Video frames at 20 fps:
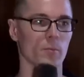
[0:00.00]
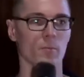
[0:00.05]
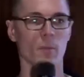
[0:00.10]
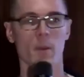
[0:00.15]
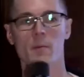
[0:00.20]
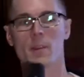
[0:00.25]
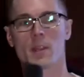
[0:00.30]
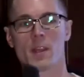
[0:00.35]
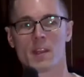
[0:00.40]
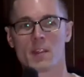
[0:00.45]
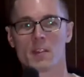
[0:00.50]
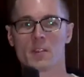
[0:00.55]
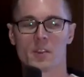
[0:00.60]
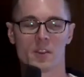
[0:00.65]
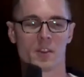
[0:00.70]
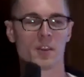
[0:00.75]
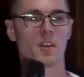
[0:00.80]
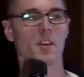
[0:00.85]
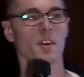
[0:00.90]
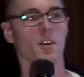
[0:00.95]
maybe
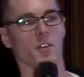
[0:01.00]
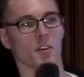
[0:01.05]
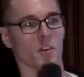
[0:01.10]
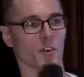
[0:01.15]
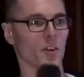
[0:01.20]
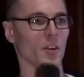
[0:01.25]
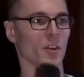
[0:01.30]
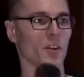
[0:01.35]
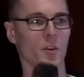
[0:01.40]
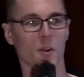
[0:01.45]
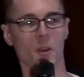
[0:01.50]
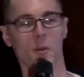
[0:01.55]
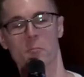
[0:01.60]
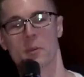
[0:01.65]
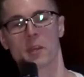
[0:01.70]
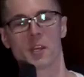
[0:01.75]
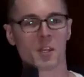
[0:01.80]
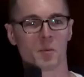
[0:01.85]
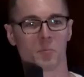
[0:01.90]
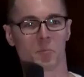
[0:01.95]
they're in a
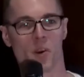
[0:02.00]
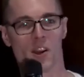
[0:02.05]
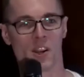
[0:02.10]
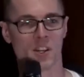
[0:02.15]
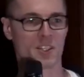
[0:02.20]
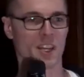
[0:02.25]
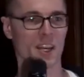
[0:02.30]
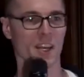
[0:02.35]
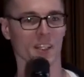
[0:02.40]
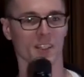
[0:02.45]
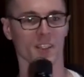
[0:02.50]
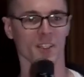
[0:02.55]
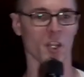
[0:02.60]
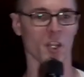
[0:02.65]
competing project and